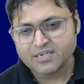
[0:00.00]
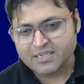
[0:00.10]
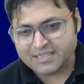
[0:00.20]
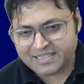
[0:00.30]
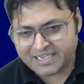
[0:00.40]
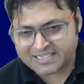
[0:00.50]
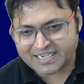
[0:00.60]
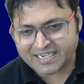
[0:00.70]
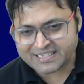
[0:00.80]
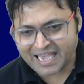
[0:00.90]
This
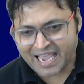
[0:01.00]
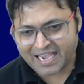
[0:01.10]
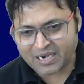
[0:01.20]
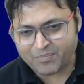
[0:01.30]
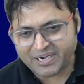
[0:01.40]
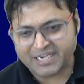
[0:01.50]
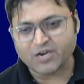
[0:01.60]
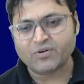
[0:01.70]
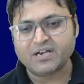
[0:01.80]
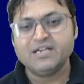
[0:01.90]
is angle beta
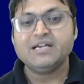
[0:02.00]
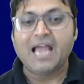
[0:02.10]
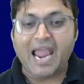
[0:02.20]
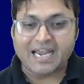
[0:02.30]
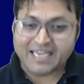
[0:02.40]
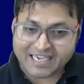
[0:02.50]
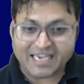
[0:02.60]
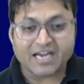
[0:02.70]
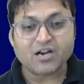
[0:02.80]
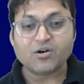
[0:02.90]
1 and
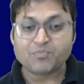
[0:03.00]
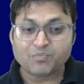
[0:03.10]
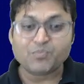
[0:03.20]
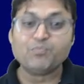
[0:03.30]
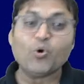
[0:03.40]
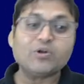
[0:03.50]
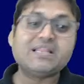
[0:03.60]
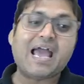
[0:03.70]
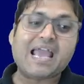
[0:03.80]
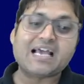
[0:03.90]
here both
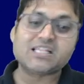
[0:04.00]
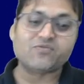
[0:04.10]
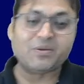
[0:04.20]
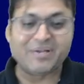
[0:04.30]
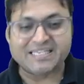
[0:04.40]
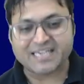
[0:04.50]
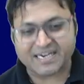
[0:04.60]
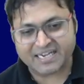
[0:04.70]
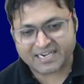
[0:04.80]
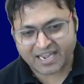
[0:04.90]
the angles will be inside
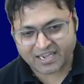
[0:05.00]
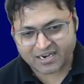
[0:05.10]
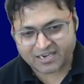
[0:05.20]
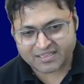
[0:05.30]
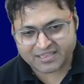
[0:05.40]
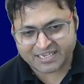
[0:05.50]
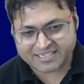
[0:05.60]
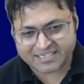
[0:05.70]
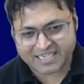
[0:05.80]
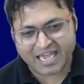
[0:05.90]
the triangle this
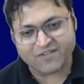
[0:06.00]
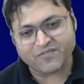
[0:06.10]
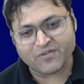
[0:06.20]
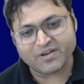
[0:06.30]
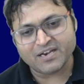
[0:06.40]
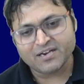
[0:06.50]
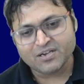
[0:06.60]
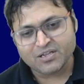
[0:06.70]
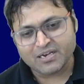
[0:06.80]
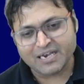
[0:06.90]
is alpha 1
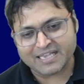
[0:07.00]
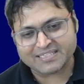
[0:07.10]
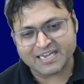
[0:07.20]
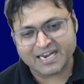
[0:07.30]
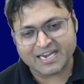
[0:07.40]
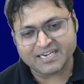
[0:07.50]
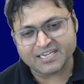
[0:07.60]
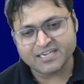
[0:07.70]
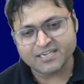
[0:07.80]
less than 90